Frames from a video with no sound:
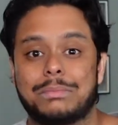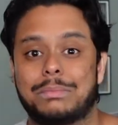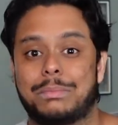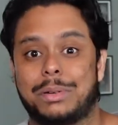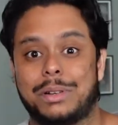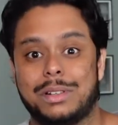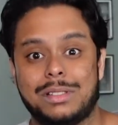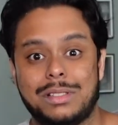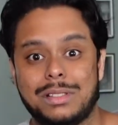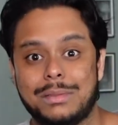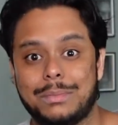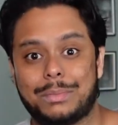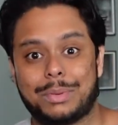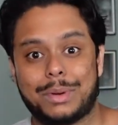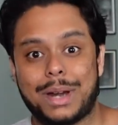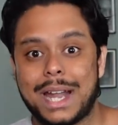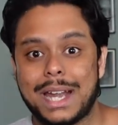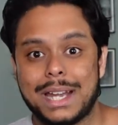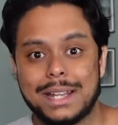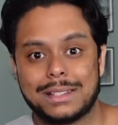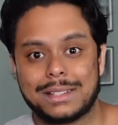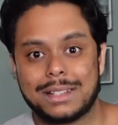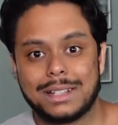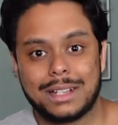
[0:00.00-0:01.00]
personal
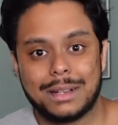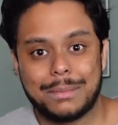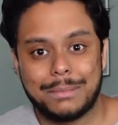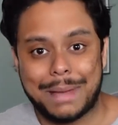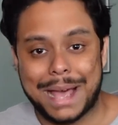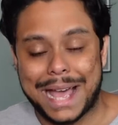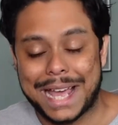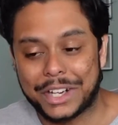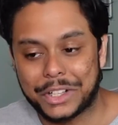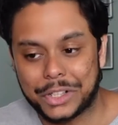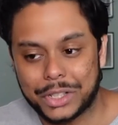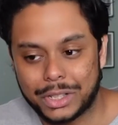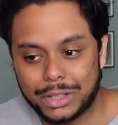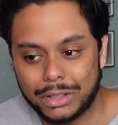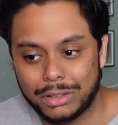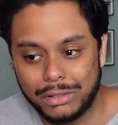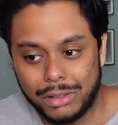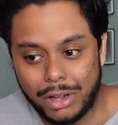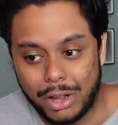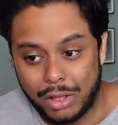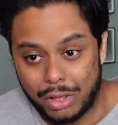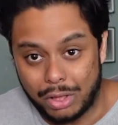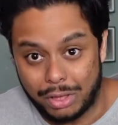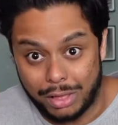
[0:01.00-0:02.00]
brand is gonna matter
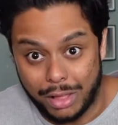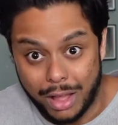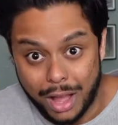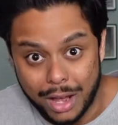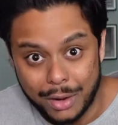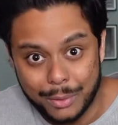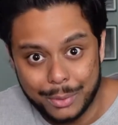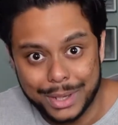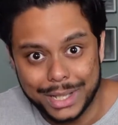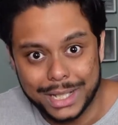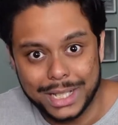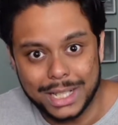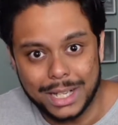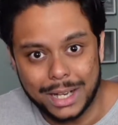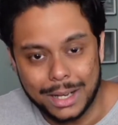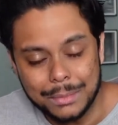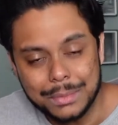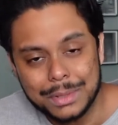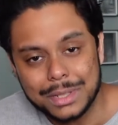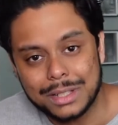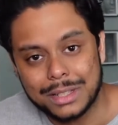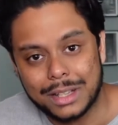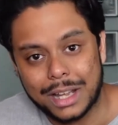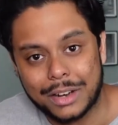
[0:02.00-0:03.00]
a lot when it
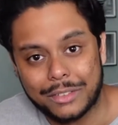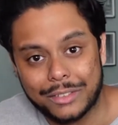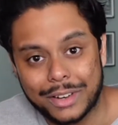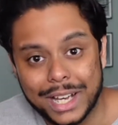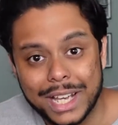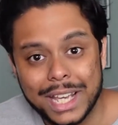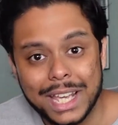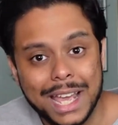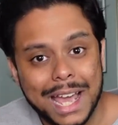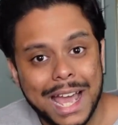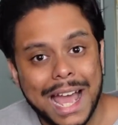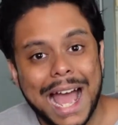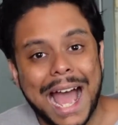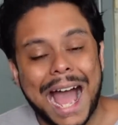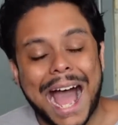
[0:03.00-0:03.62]
comes to that, right?